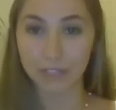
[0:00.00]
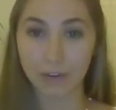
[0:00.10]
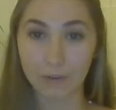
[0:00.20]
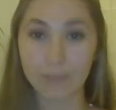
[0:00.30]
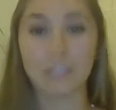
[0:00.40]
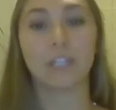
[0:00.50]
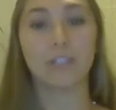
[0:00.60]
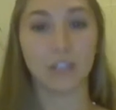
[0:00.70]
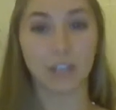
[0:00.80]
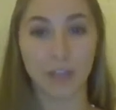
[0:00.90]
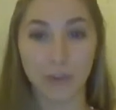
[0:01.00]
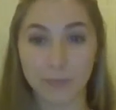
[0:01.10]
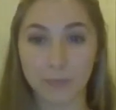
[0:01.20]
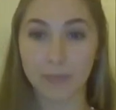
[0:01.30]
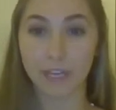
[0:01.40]
that I will be teaching. I
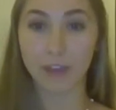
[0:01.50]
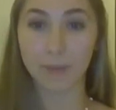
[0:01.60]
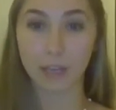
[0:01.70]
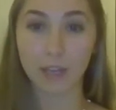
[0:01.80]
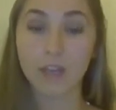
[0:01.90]
hope to become